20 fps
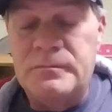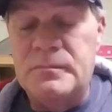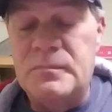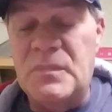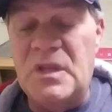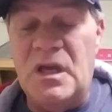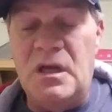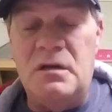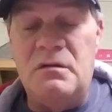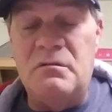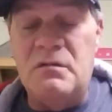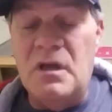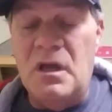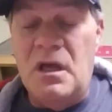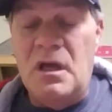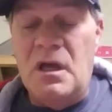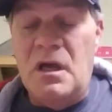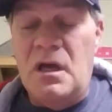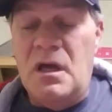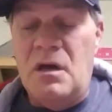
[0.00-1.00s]
And
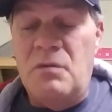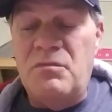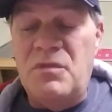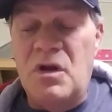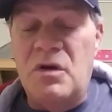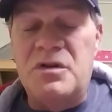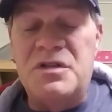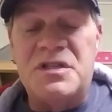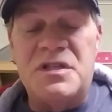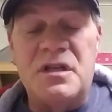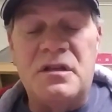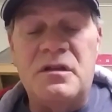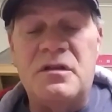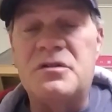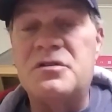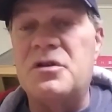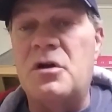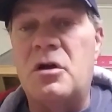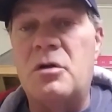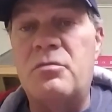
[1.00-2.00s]
I'm noticing
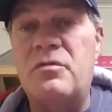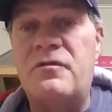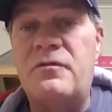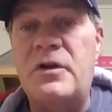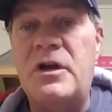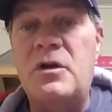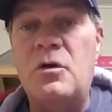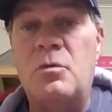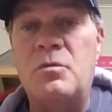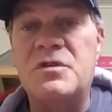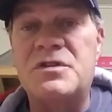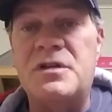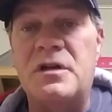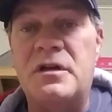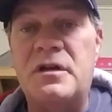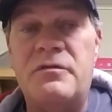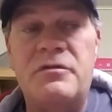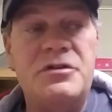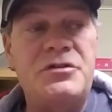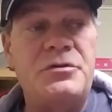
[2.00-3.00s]
there's a Harbor Freight almost
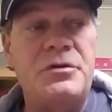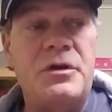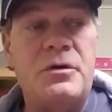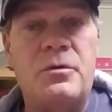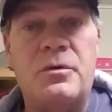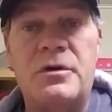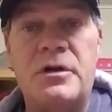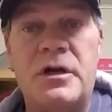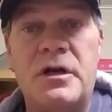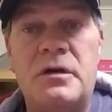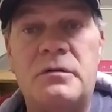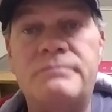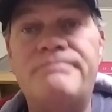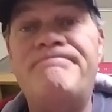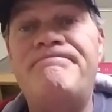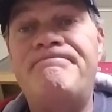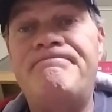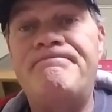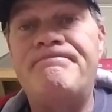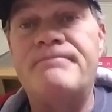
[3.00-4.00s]
on every street corner now.
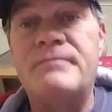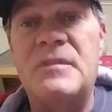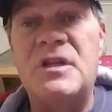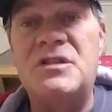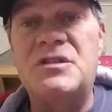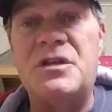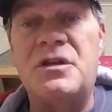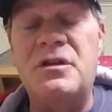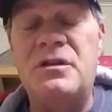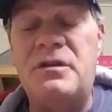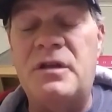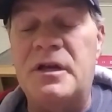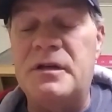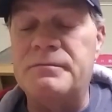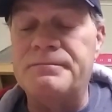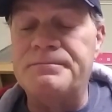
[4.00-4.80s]
That's a good thing.